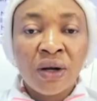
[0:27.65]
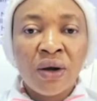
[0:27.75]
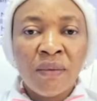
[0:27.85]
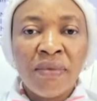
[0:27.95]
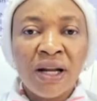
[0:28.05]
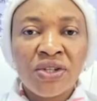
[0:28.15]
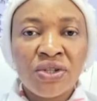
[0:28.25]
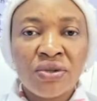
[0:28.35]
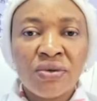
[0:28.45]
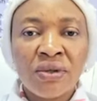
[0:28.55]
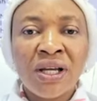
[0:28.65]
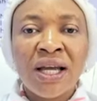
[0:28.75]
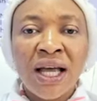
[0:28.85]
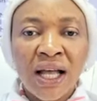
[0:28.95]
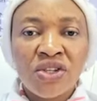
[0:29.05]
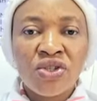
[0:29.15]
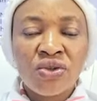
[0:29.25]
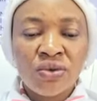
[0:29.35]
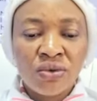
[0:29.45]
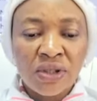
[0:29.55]
God bless you.
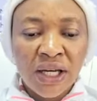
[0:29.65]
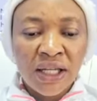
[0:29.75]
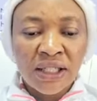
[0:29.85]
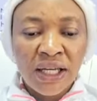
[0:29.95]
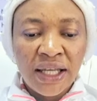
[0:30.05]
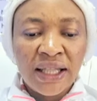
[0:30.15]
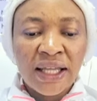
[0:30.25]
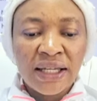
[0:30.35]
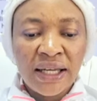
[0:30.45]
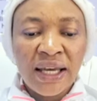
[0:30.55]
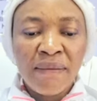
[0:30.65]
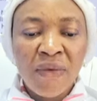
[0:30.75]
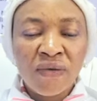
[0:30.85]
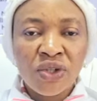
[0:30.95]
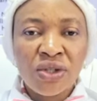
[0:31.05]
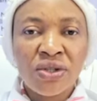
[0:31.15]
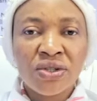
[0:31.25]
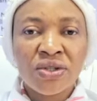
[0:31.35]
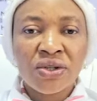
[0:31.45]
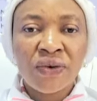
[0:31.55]
As you do that, in the name of
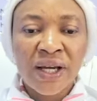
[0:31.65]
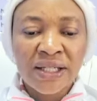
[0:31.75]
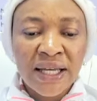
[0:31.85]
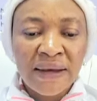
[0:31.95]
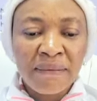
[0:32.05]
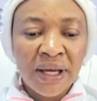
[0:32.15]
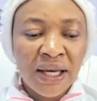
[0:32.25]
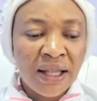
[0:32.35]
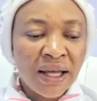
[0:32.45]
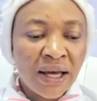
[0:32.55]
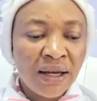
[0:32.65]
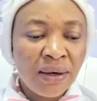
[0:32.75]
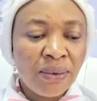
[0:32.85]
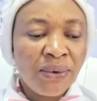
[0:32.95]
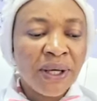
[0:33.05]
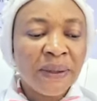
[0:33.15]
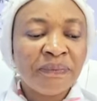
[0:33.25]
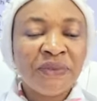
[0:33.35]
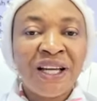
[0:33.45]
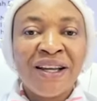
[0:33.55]
Jesus Christ, amen. Hallelujah.